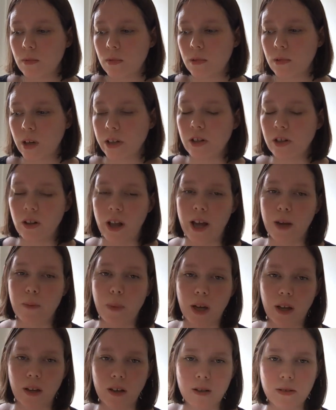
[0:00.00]
the underlying
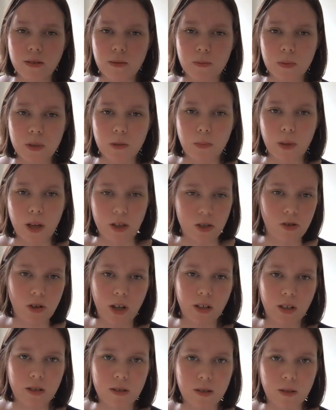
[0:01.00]
mechanisms of
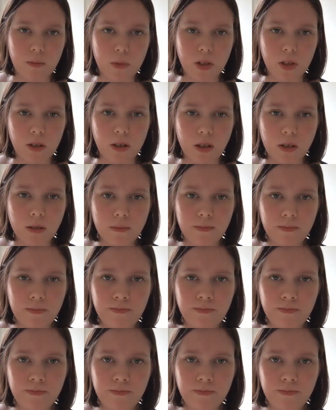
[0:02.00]
PageRank to some degree.